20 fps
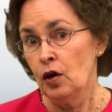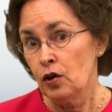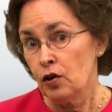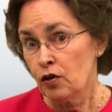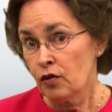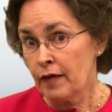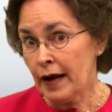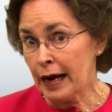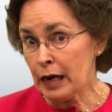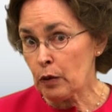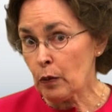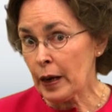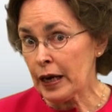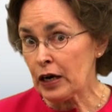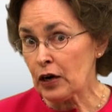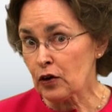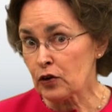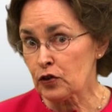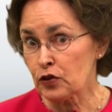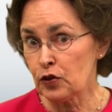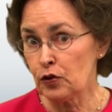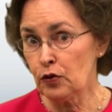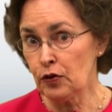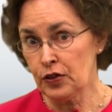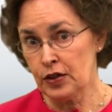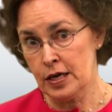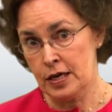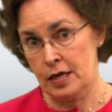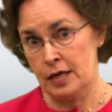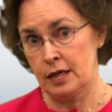You're evaluated on 2
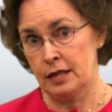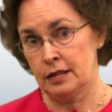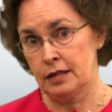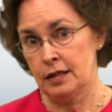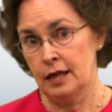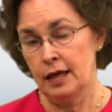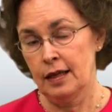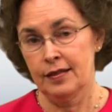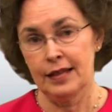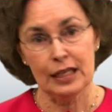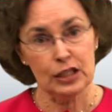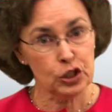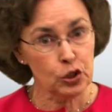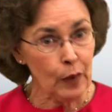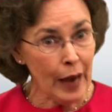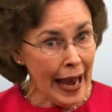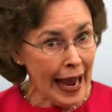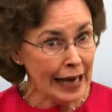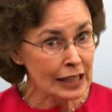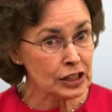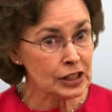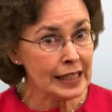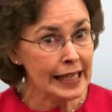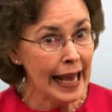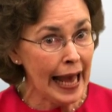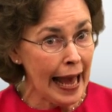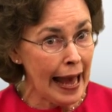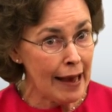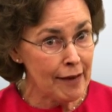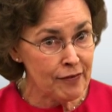things: that you actually
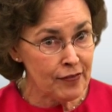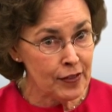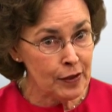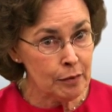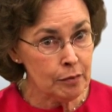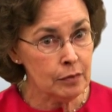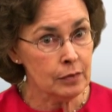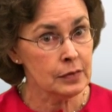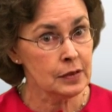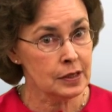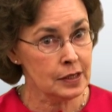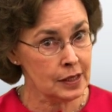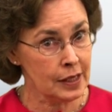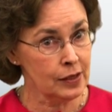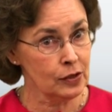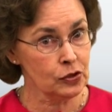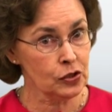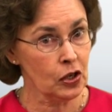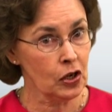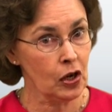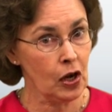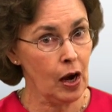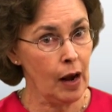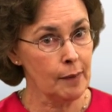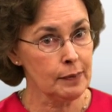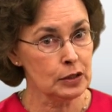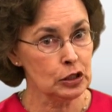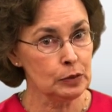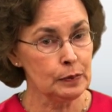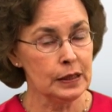have them, the skills and
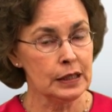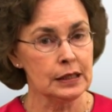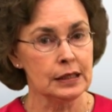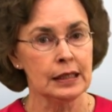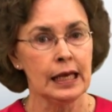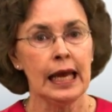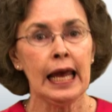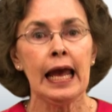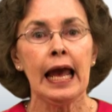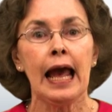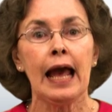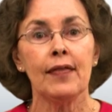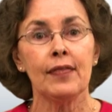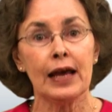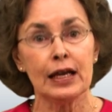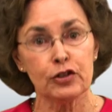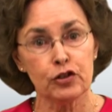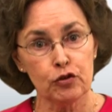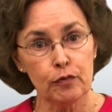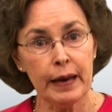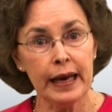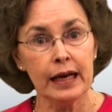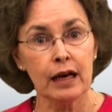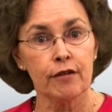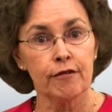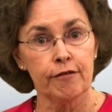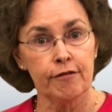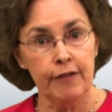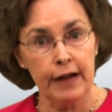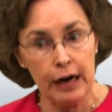accomplishments, and that you make
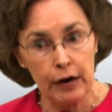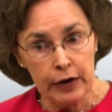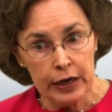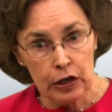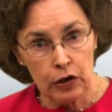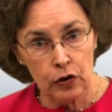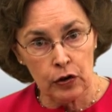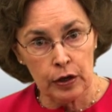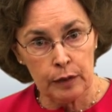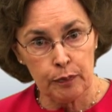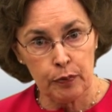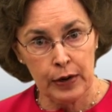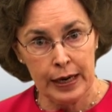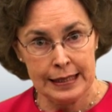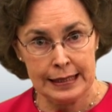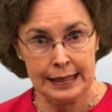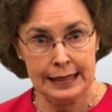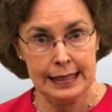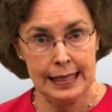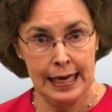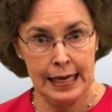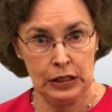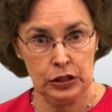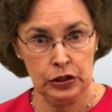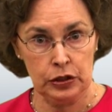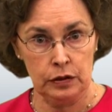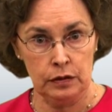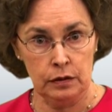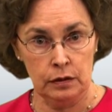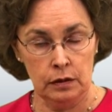a very good
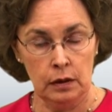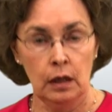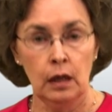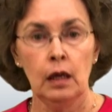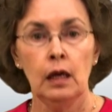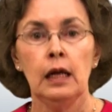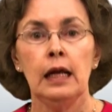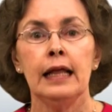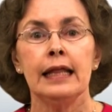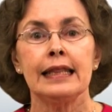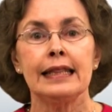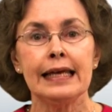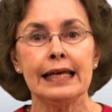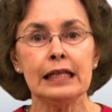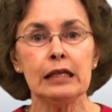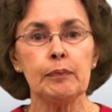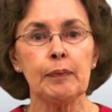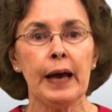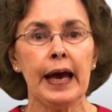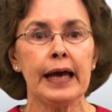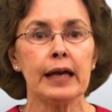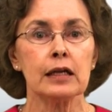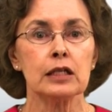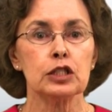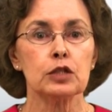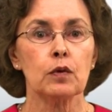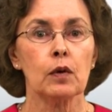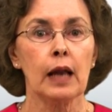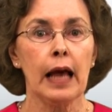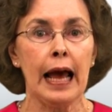presentation. Then the
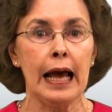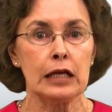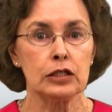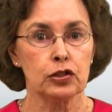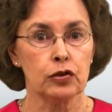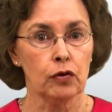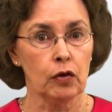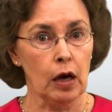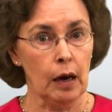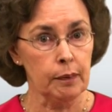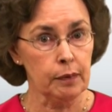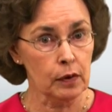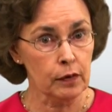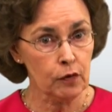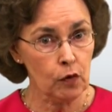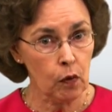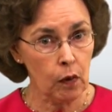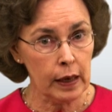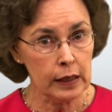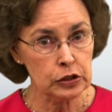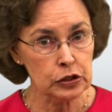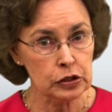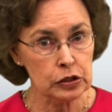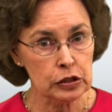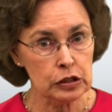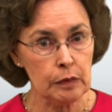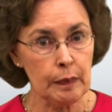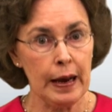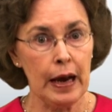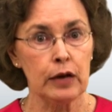panelists will ask you a couple of
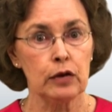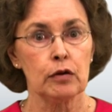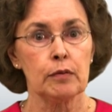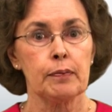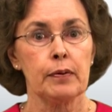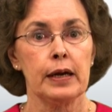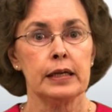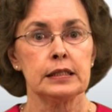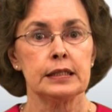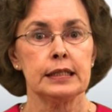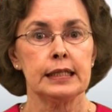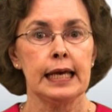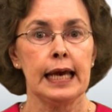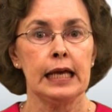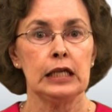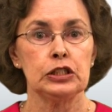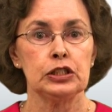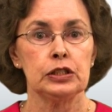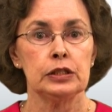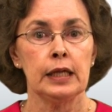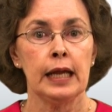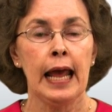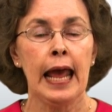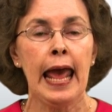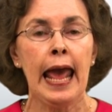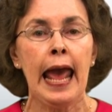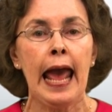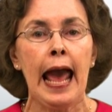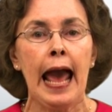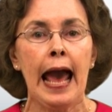questions about your presentation
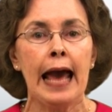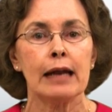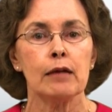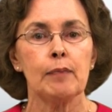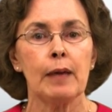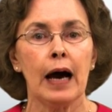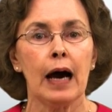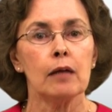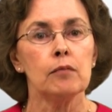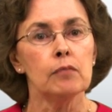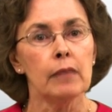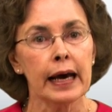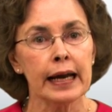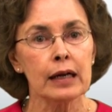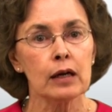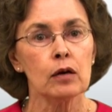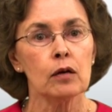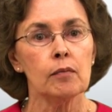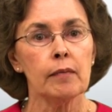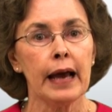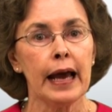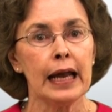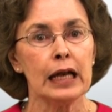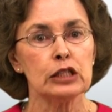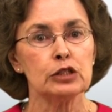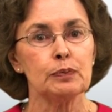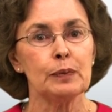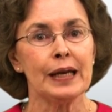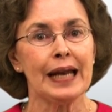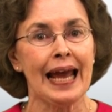and about medical
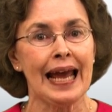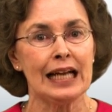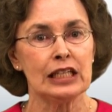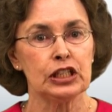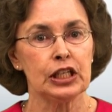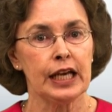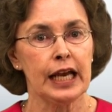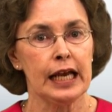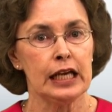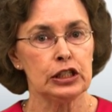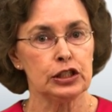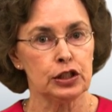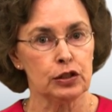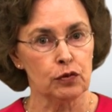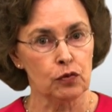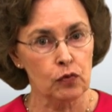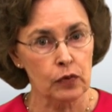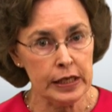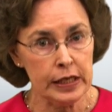management education